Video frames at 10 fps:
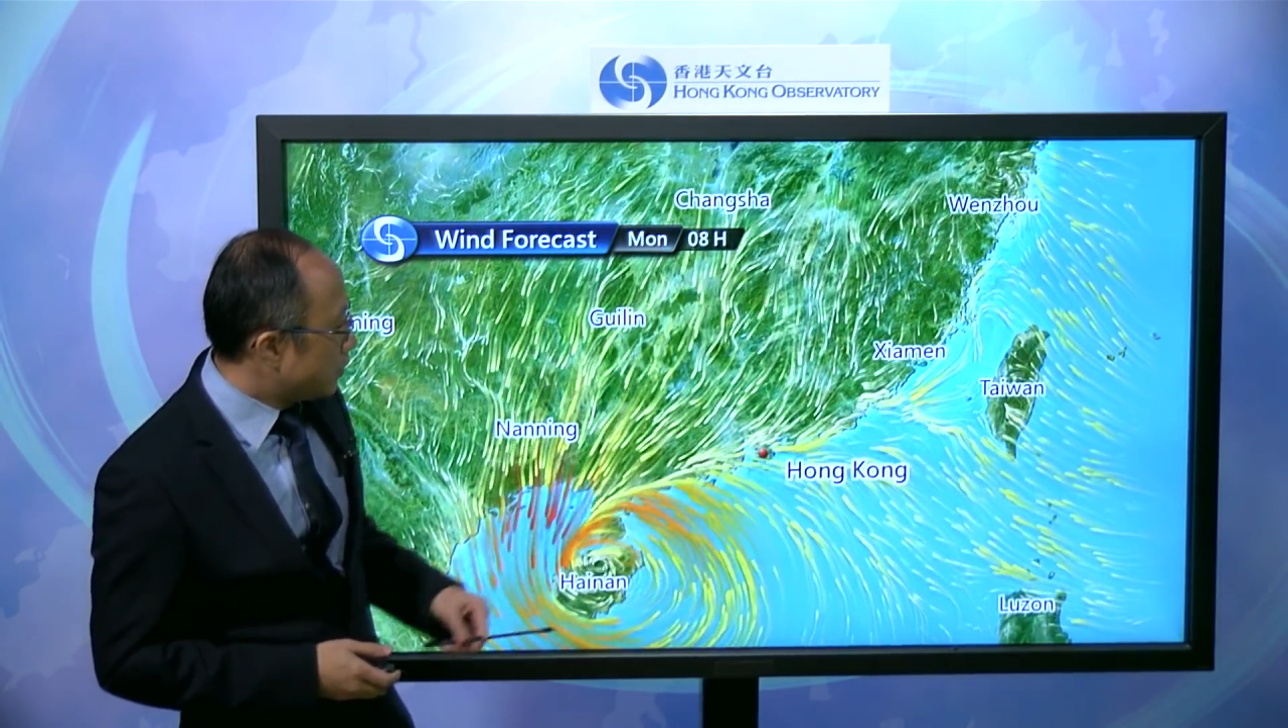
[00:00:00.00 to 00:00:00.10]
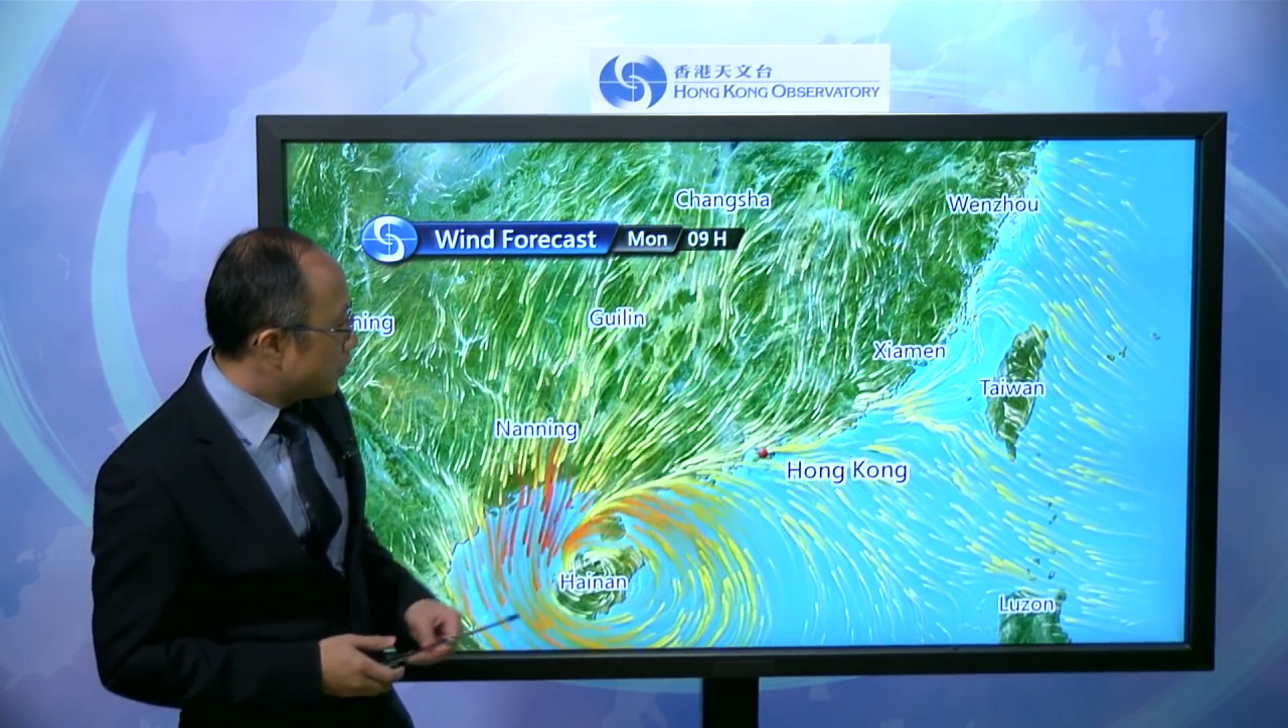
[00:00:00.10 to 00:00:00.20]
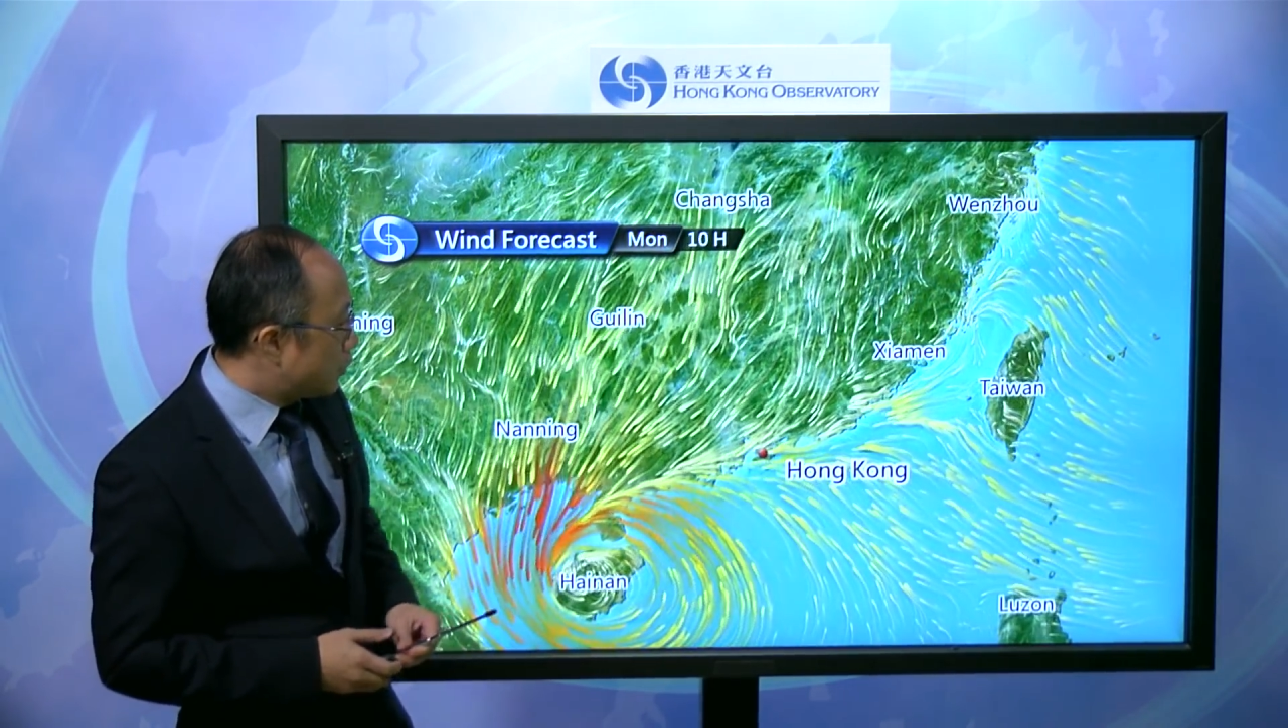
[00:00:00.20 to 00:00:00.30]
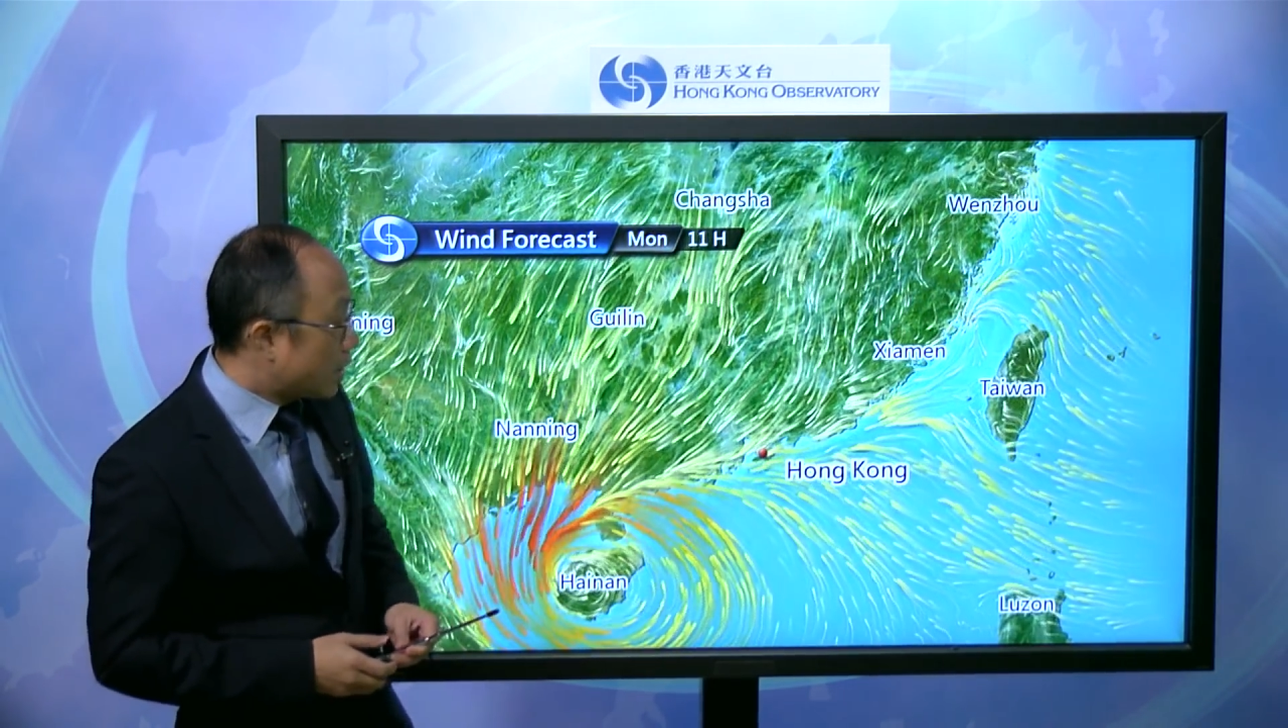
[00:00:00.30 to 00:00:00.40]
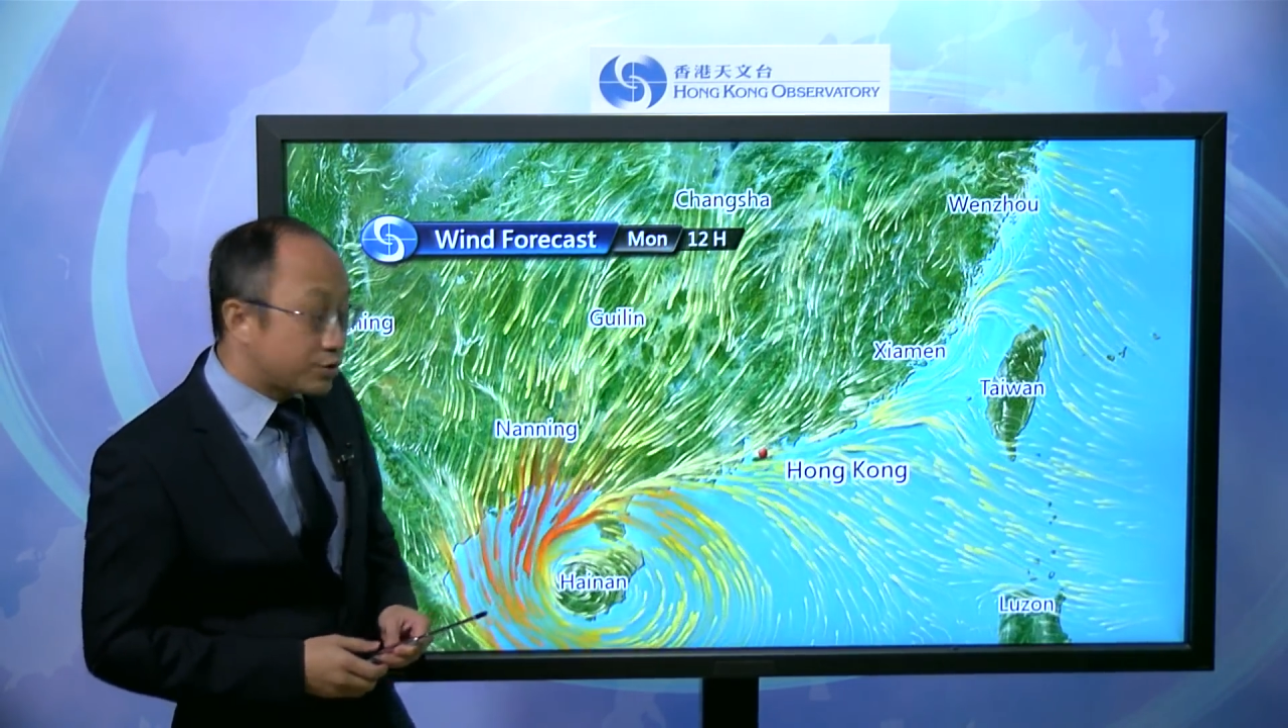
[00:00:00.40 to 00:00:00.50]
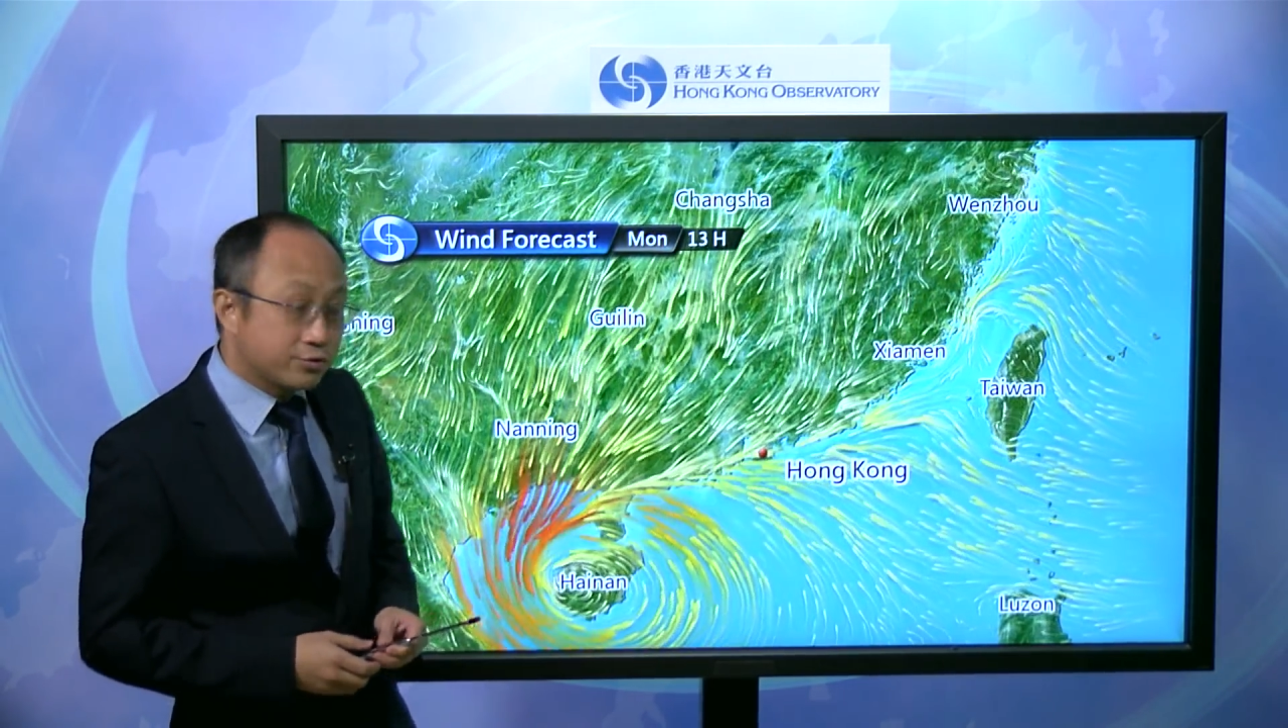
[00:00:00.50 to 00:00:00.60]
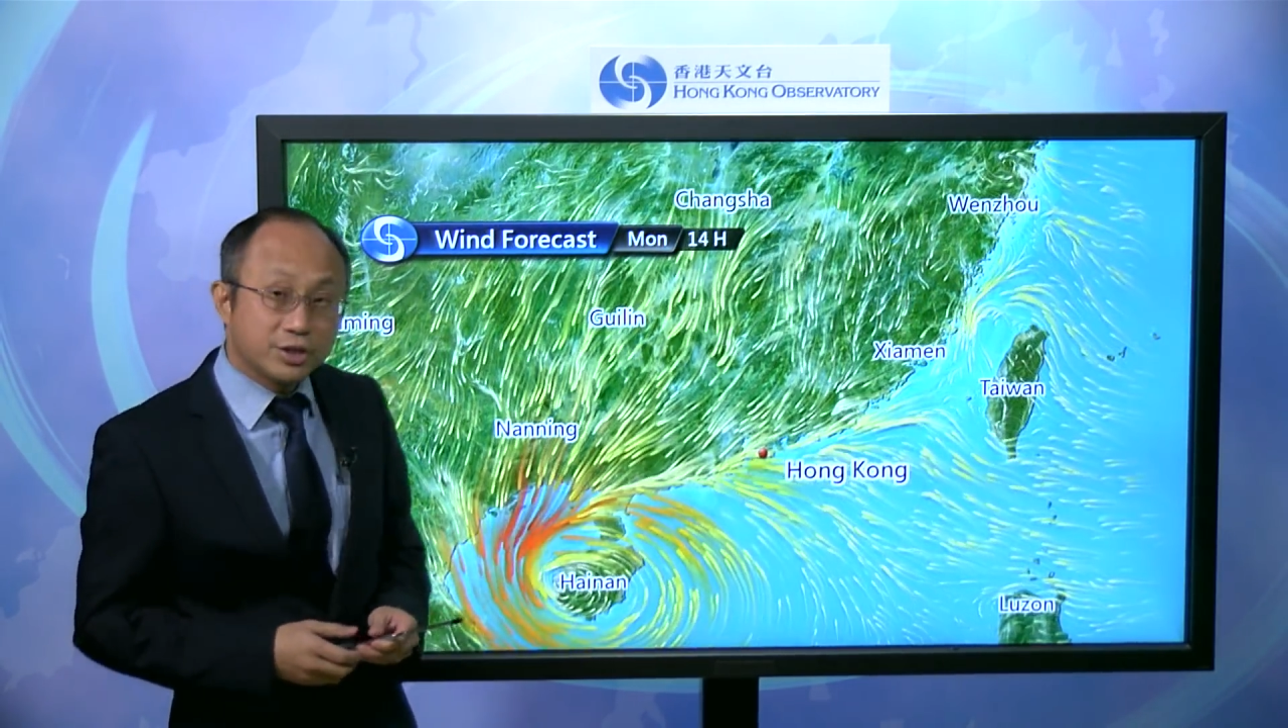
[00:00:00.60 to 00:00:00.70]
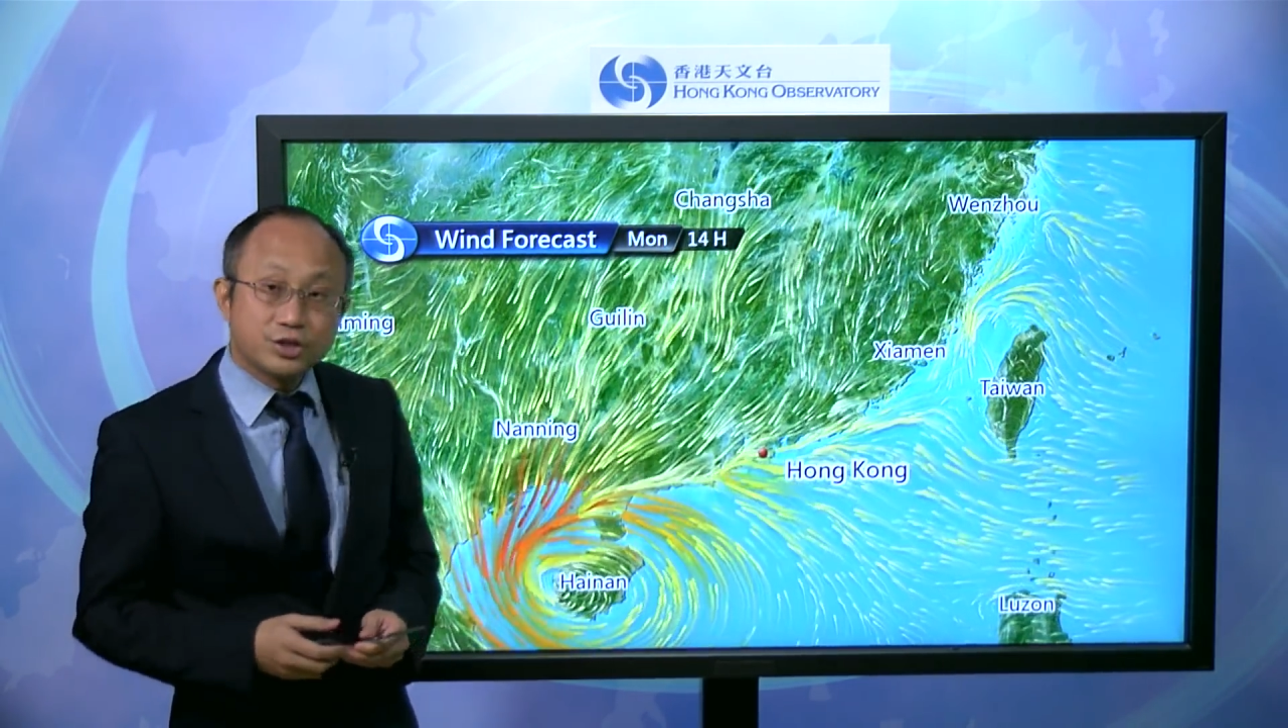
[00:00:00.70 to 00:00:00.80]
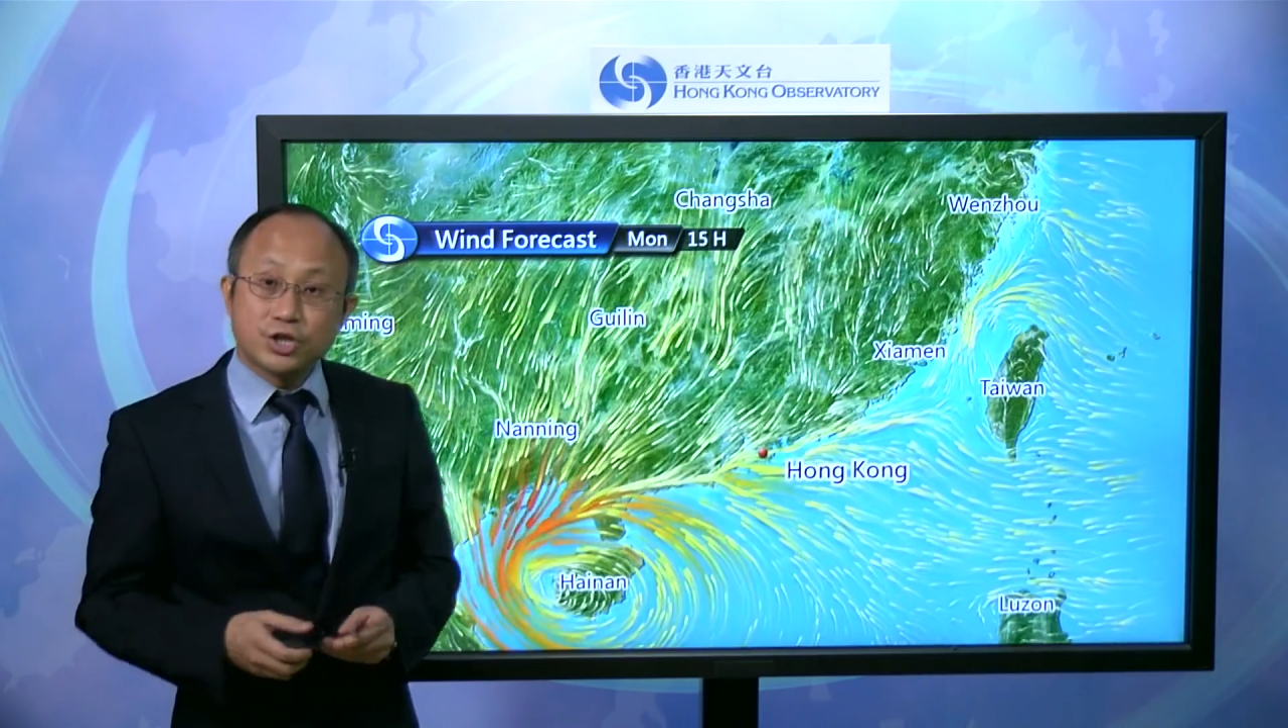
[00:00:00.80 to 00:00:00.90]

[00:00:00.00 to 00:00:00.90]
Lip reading: will gradually